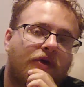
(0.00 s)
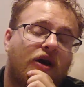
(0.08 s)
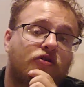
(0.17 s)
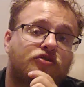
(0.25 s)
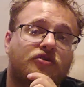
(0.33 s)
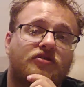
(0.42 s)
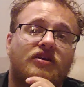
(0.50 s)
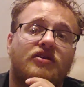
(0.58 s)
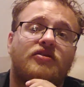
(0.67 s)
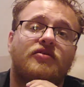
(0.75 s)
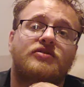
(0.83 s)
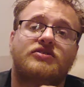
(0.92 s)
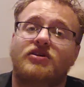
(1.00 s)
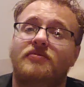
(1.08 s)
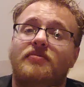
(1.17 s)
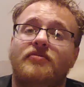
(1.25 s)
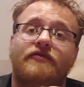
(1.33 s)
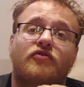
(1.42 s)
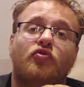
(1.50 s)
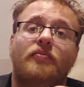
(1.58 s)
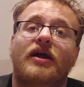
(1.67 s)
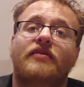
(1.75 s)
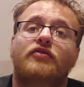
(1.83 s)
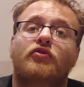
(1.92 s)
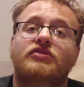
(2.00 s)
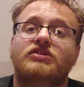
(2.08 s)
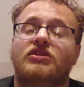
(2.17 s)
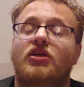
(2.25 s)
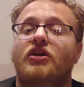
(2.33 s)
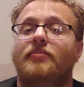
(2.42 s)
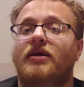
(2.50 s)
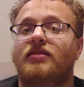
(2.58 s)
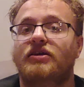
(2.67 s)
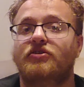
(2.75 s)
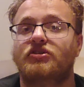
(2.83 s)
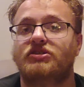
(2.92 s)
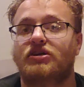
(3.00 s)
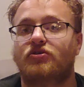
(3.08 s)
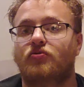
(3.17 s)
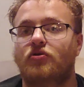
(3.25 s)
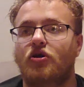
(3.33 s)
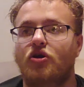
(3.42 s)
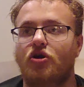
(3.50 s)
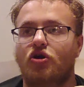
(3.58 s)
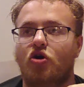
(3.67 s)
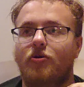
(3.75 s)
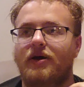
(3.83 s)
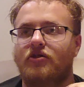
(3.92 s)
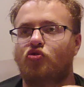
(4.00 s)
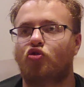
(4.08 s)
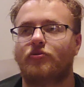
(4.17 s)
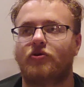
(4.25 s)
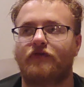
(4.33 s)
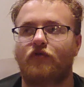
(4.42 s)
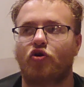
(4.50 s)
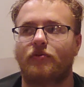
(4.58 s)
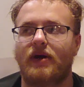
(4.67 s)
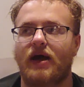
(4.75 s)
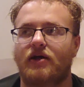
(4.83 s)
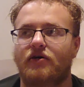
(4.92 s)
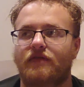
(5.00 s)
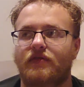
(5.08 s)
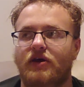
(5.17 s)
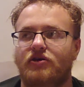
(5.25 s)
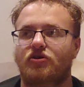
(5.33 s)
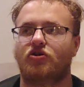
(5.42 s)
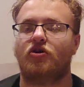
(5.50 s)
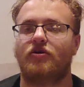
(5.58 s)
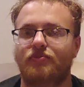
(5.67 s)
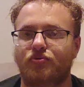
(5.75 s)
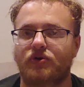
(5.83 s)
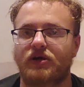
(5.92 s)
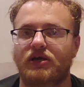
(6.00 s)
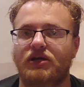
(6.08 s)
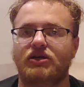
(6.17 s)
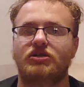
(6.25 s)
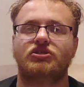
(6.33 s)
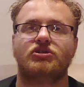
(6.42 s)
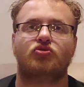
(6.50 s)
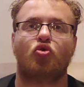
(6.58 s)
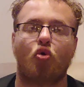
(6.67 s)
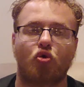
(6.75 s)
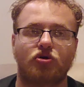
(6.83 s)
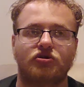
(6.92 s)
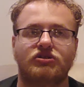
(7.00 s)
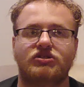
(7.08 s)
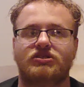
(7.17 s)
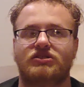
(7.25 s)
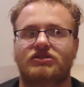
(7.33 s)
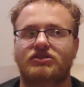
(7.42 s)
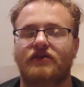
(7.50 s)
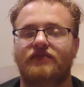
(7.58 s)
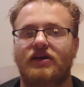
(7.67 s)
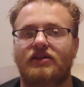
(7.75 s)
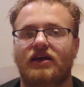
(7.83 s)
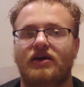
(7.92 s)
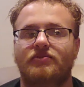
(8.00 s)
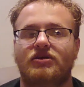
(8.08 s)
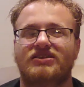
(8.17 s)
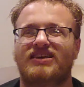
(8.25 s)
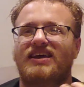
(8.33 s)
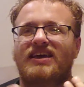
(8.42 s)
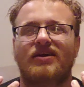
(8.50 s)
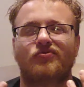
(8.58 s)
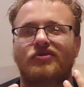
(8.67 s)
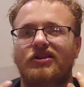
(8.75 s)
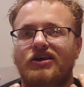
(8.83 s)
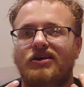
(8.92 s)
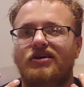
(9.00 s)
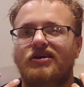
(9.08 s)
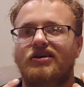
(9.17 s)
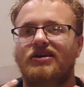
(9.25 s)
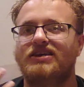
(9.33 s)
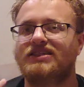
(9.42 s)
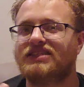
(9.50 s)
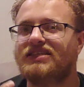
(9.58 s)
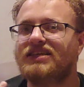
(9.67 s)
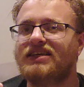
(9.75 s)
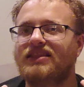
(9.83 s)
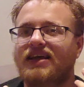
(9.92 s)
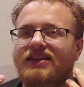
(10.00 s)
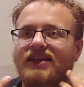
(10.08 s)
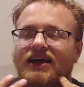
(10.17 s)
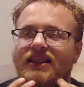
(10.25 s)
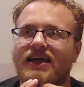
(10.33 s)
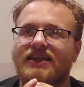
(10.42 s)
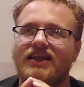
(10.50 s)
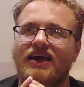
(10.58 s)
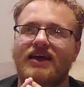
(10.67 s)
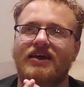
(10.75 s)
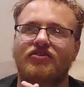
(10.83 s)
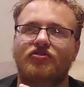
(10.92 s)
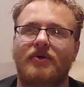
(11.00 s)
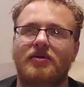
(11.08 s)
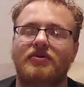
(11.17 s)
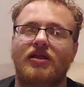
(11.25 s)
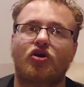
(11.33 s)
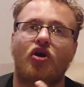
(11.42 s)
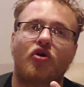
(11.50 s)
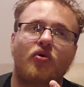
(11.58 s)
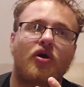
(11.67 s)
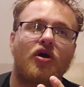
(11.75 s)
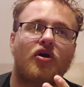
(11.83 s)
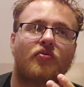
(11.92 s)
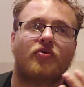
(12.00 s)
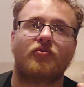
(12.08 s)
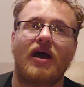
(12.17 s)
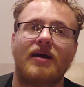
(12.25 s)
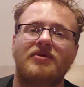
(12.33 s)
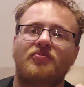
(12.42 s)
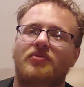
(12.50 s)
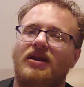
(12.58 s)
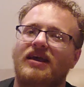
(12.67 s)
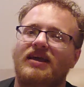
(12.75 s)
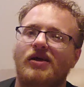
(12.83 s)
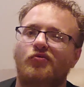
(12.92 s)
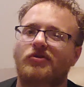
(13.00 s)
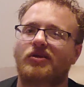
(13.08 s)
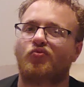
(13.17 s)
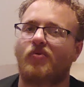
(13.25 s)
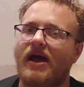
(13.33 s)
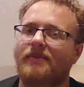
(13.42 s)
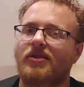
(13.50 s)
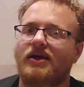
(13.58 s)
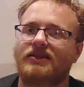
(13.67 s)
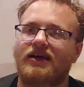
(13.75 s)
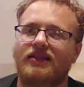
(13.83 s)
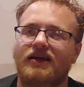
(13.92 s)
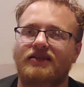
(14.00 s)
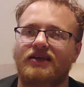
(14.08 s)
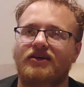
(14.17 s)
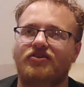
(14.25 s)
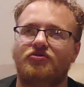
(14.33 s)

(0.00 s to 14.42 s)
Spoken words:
I also think some of you might have noticed a lot of my lyrics, I don't go by the normal format of like, a bridge, a chorus, and stuff like that, because I can't really sing like that. And you might be like, oh, we're rapping, but I can't really rap like that.